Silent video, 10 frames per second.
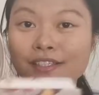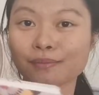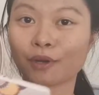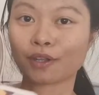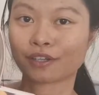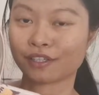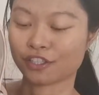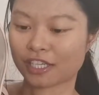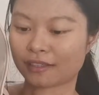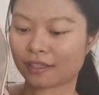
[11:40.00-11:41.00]
a smaller
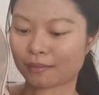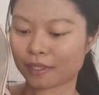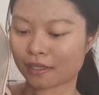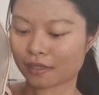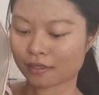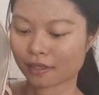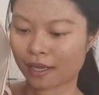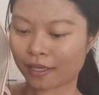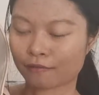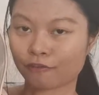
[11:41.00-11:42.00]
agenda because
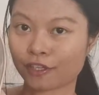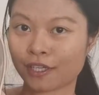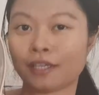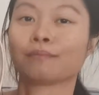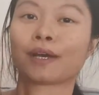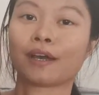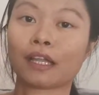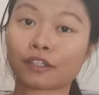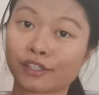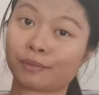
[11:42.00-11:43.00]
I can fit it in my
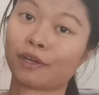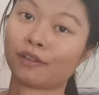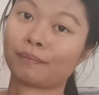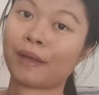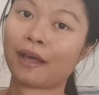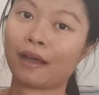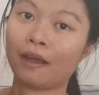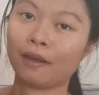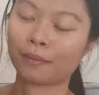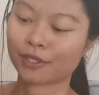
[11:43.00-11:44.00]
other smaller
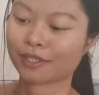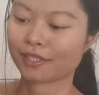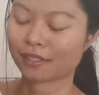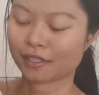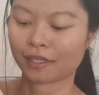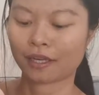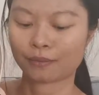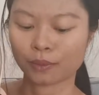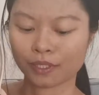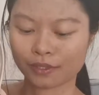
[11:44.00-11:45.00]
purses, and I
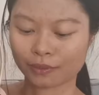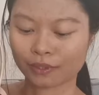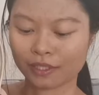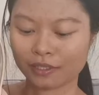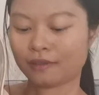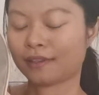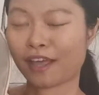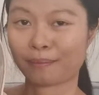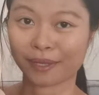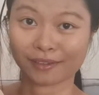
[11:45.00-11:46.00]
really don't need
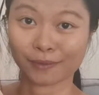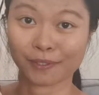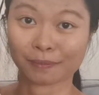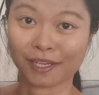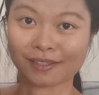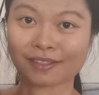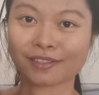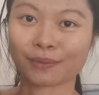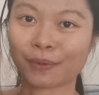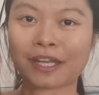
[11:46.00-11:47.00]
that big of space
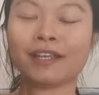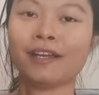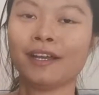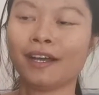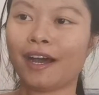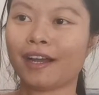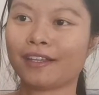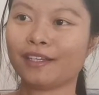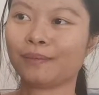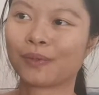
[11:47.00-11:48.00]
to write. I
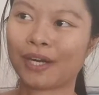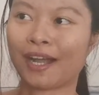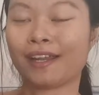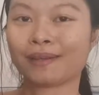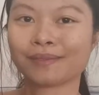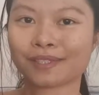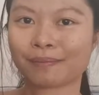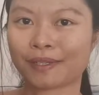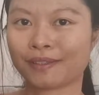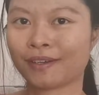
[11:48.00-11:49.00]
need more items,
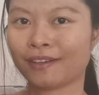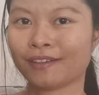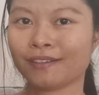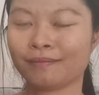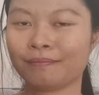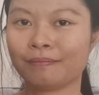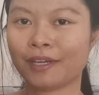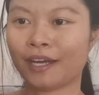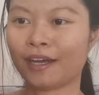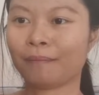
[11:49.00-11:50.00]
but not
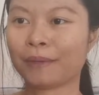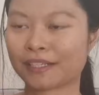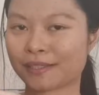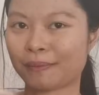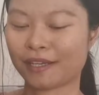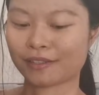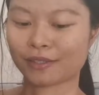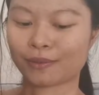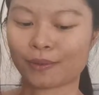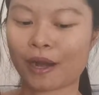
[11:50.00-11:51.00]
big space,
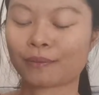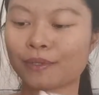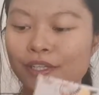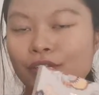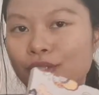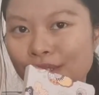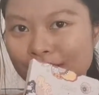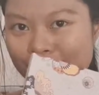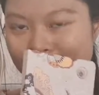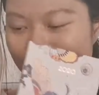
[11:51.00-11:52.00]
so I really enjoy
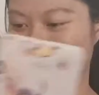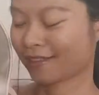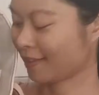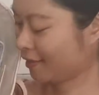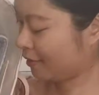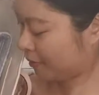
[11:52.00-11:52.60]
this size.